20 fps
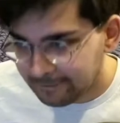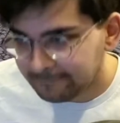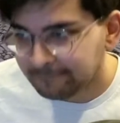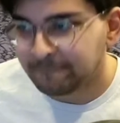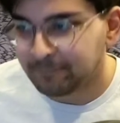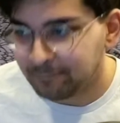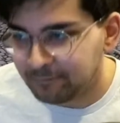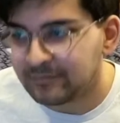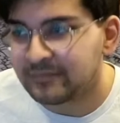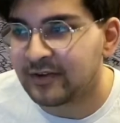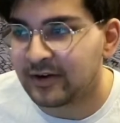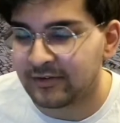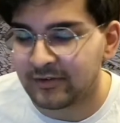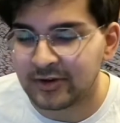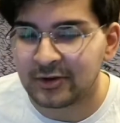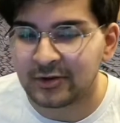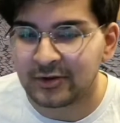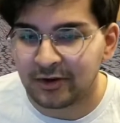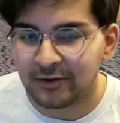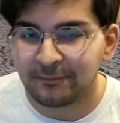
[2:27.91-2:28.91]
Very
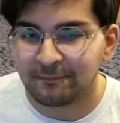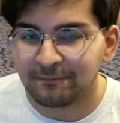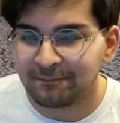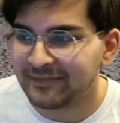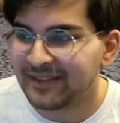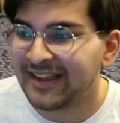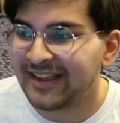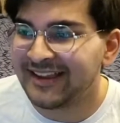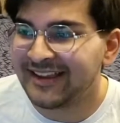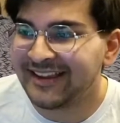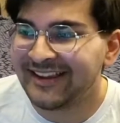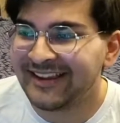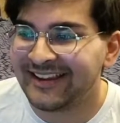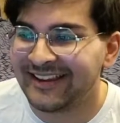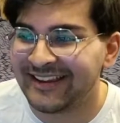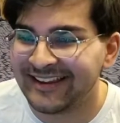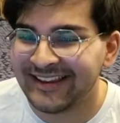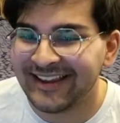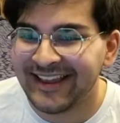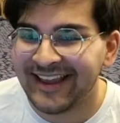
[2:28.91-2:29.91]
good card.
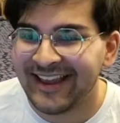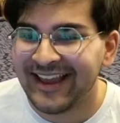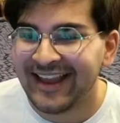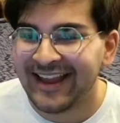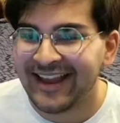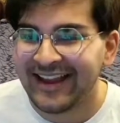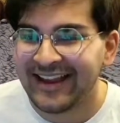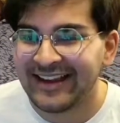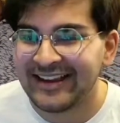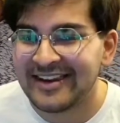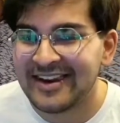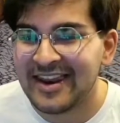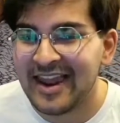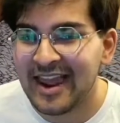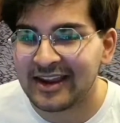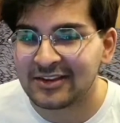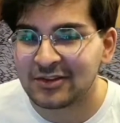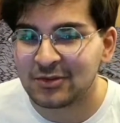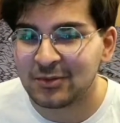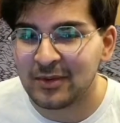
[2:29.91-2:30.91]
And
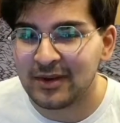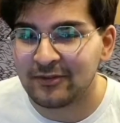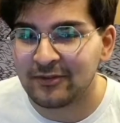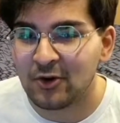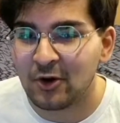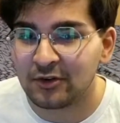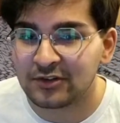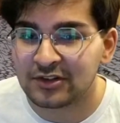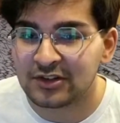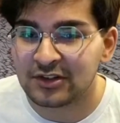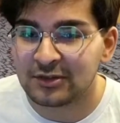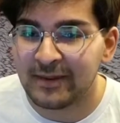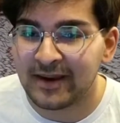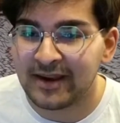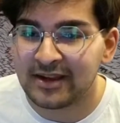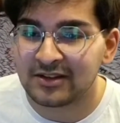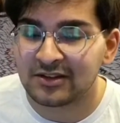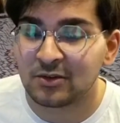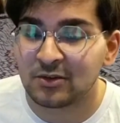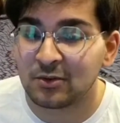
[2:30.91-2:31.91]
next we have got
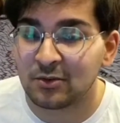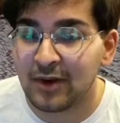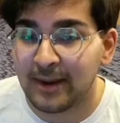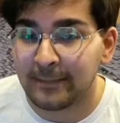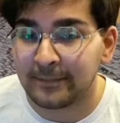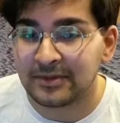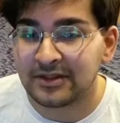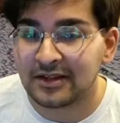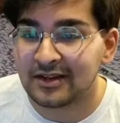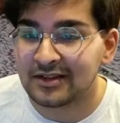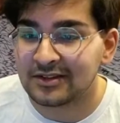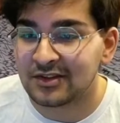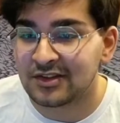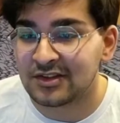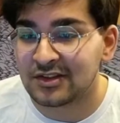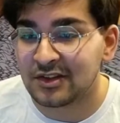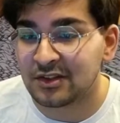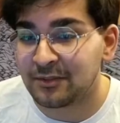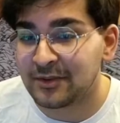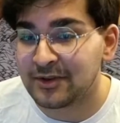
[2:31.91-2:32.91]
Space Raptor. So this
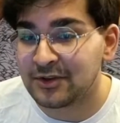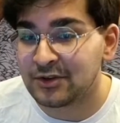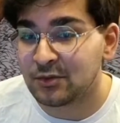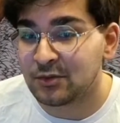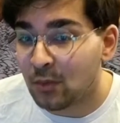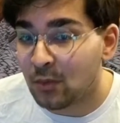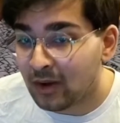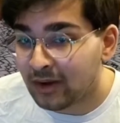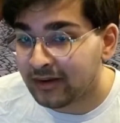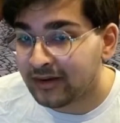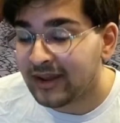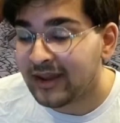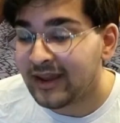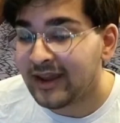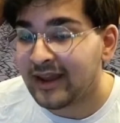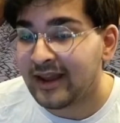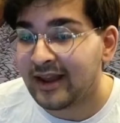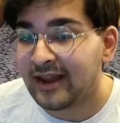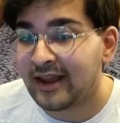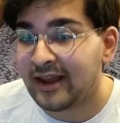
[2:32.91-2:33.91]
is a 3/2/1,
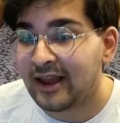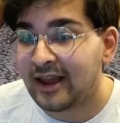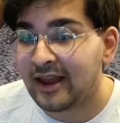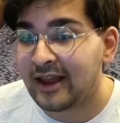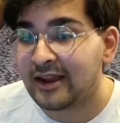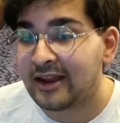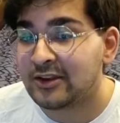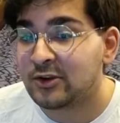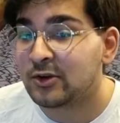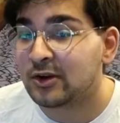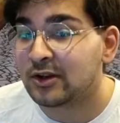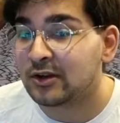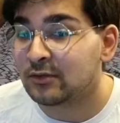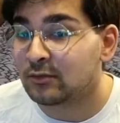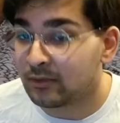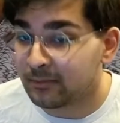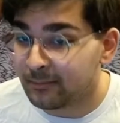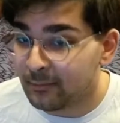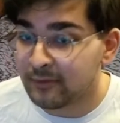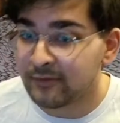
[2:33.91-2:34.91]
and you can
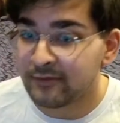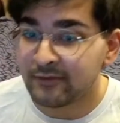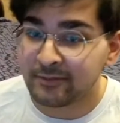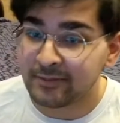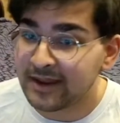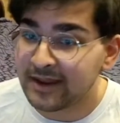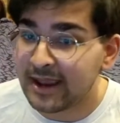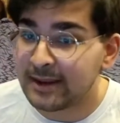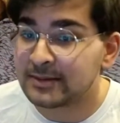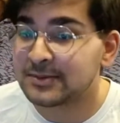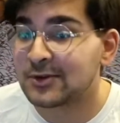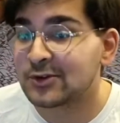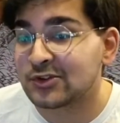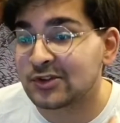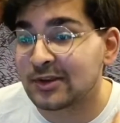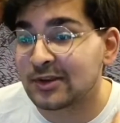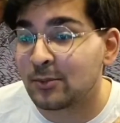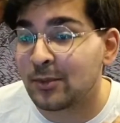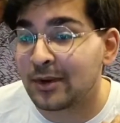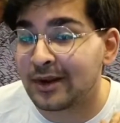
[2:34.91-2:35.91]
remove it from the game, special
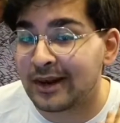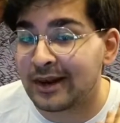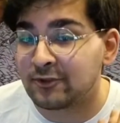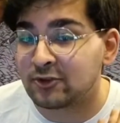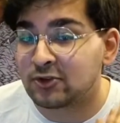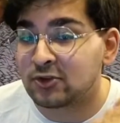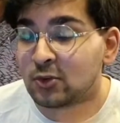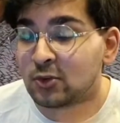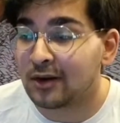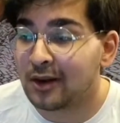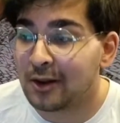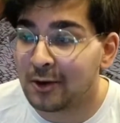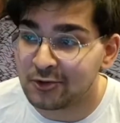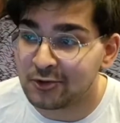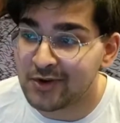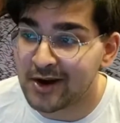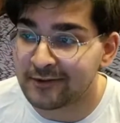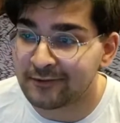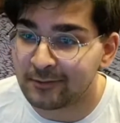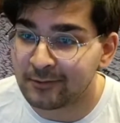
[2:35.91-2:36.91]
summon 1 level 2 or lower
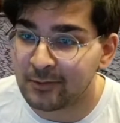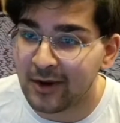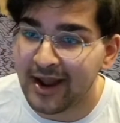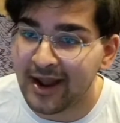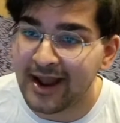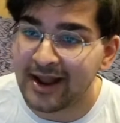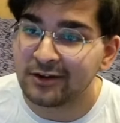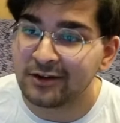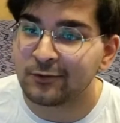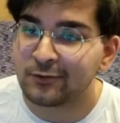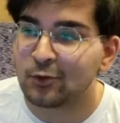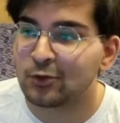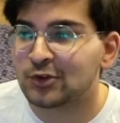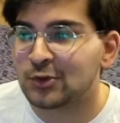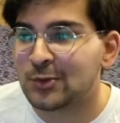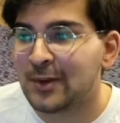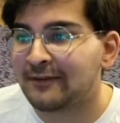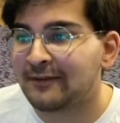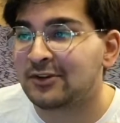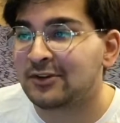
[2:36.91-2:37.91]
dragon from your hand. Of course,
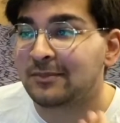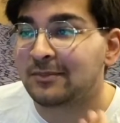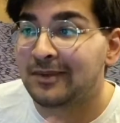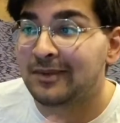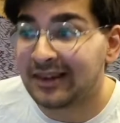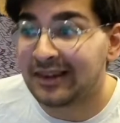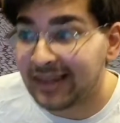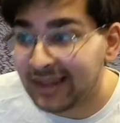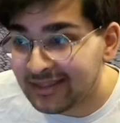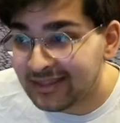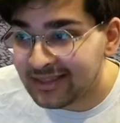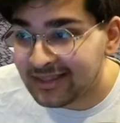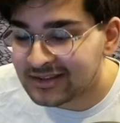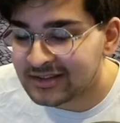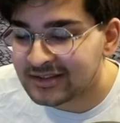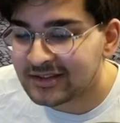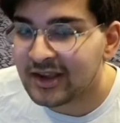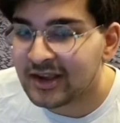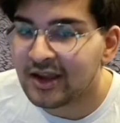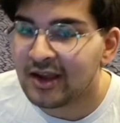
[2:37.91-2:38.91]
you have to play
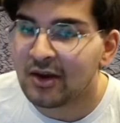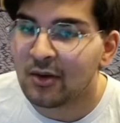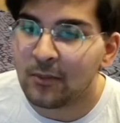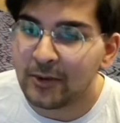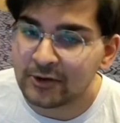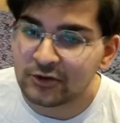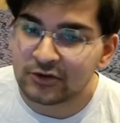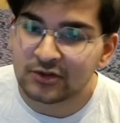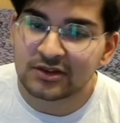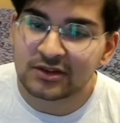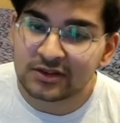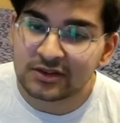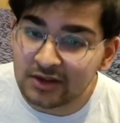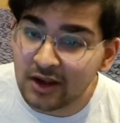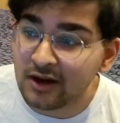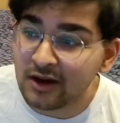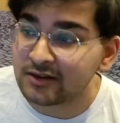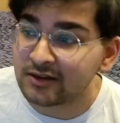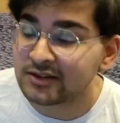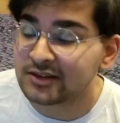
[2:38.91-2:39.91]
this, which
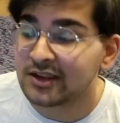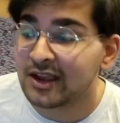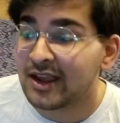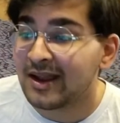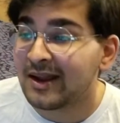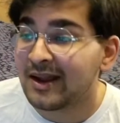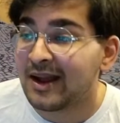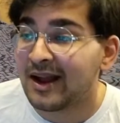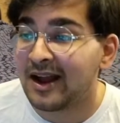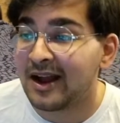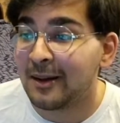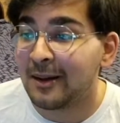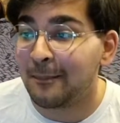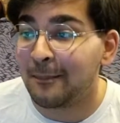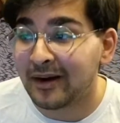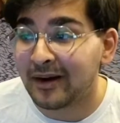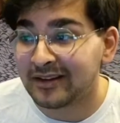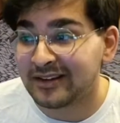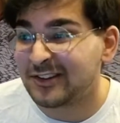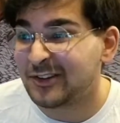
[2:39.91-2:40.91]
sucks,
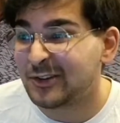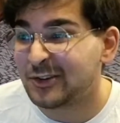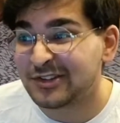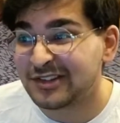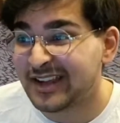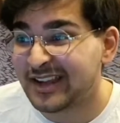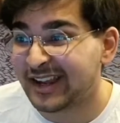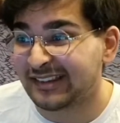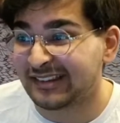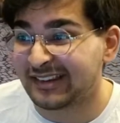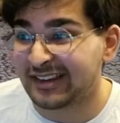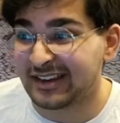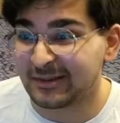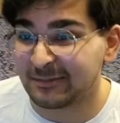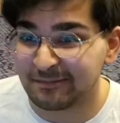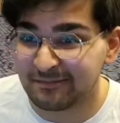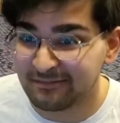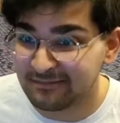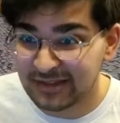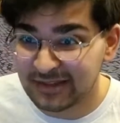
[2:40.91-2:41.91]
but you do just get to
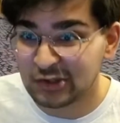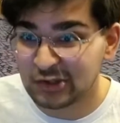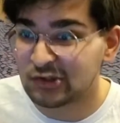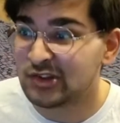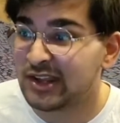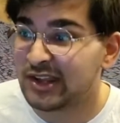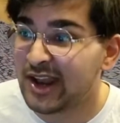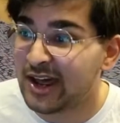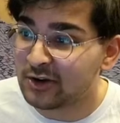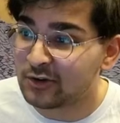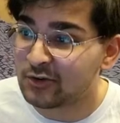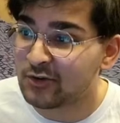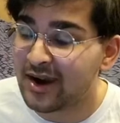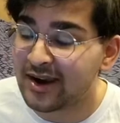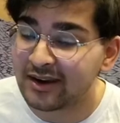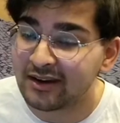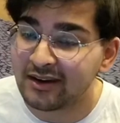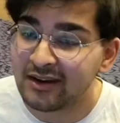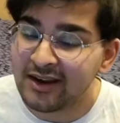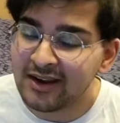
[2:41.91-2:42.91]
shit out a
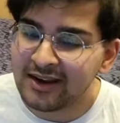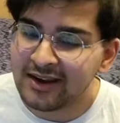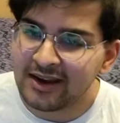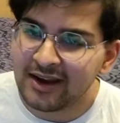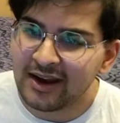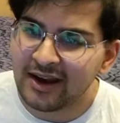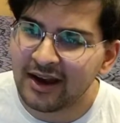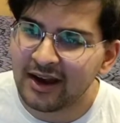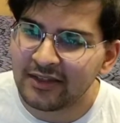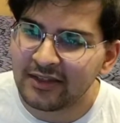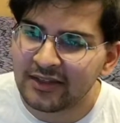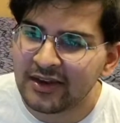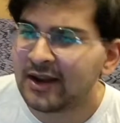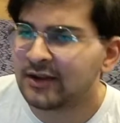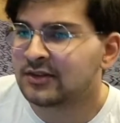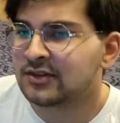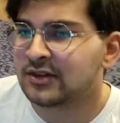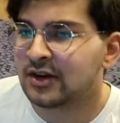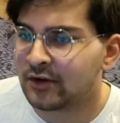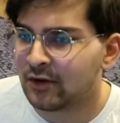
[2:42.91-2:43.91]
dragon. The
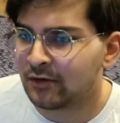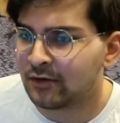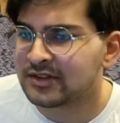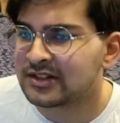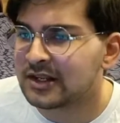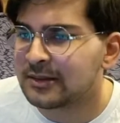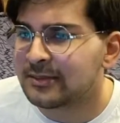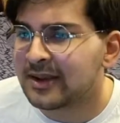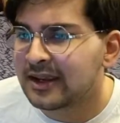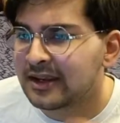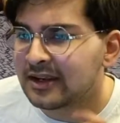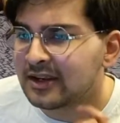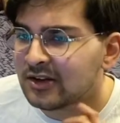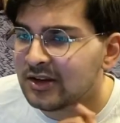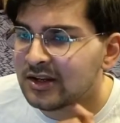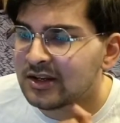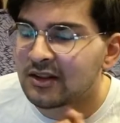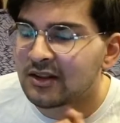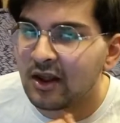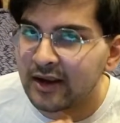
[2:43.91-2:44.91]
downside obviously being you
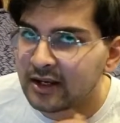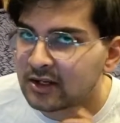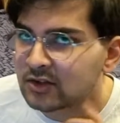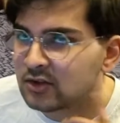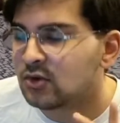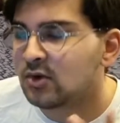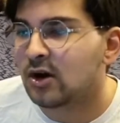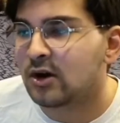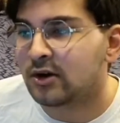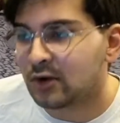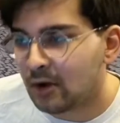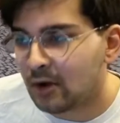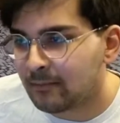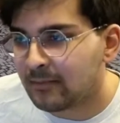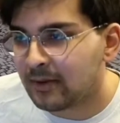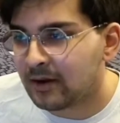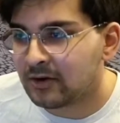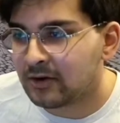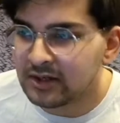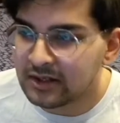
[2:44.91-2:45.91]
need like a 2-card
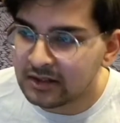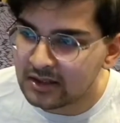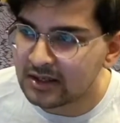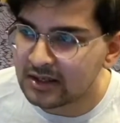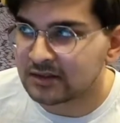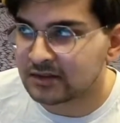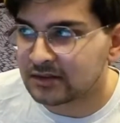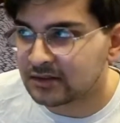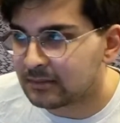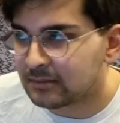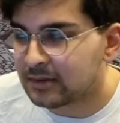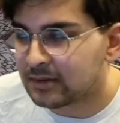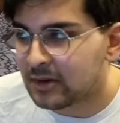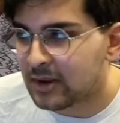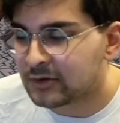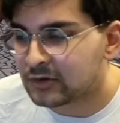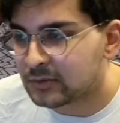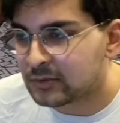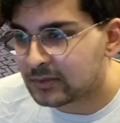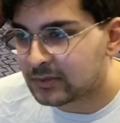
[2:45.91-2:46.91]
combo. You need this and something you
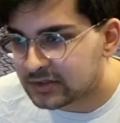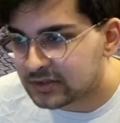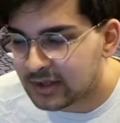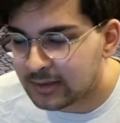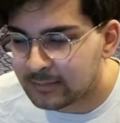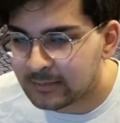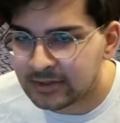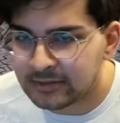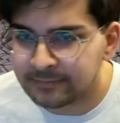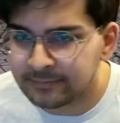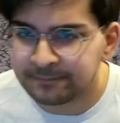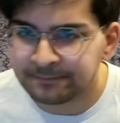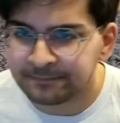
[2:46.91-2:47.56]
actually want to summon.